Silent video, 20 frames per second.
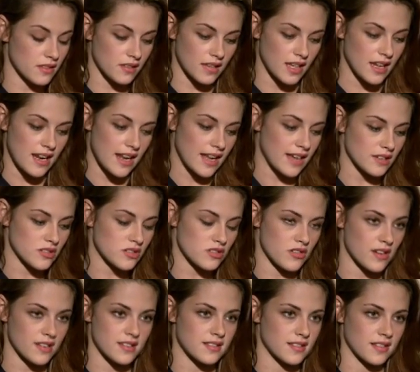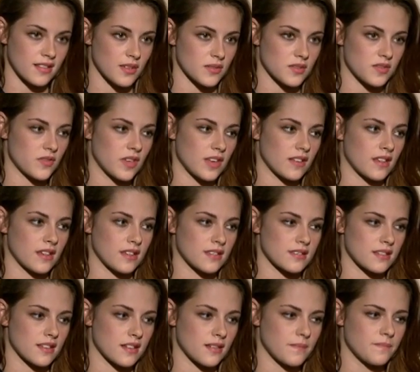innate trust in those
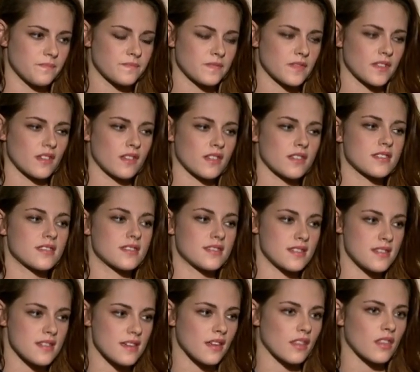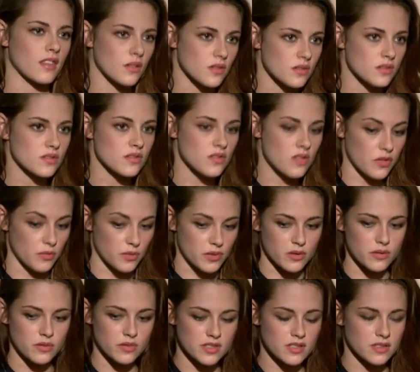feelings, and seeing those
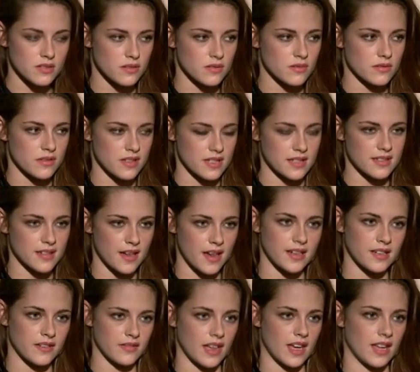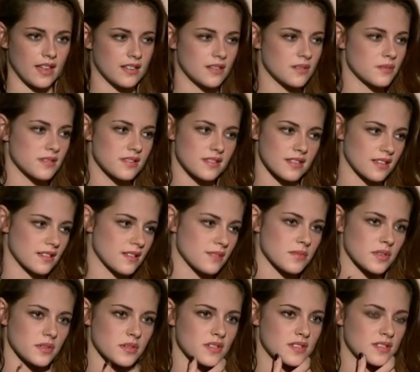through to this kind of end was like the
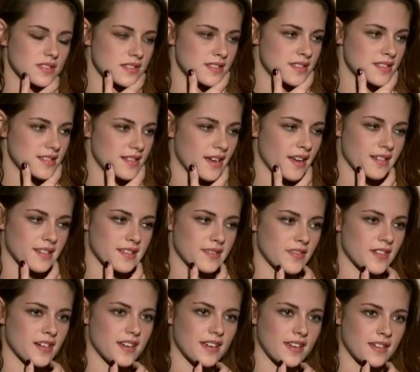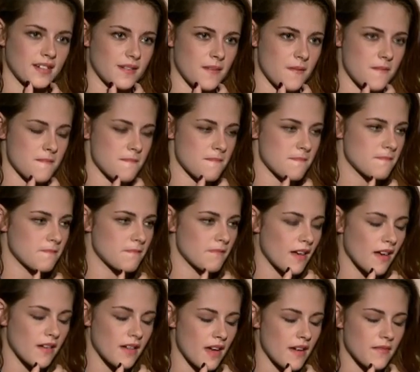most satisfying
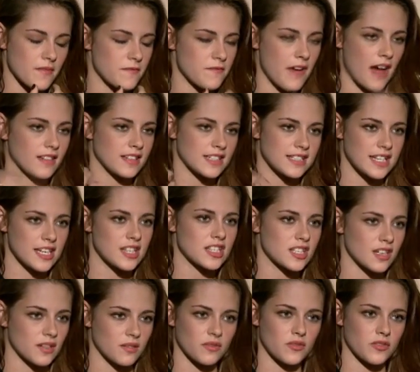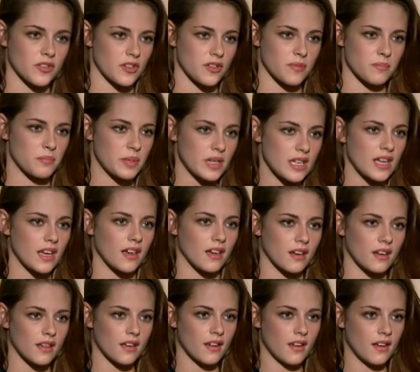validation for
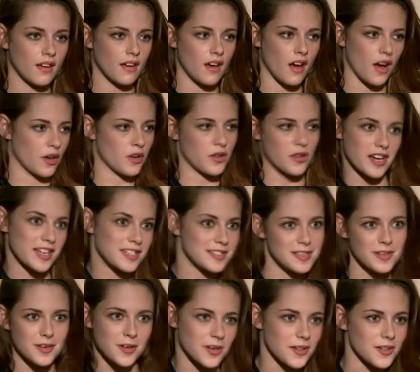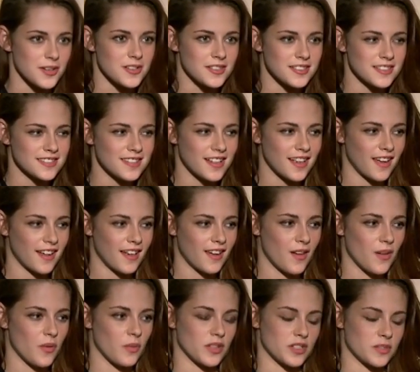being a crazy girl,
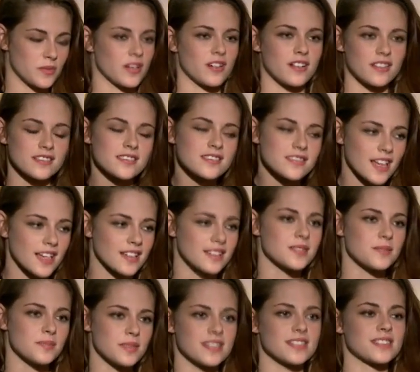which we all tend to be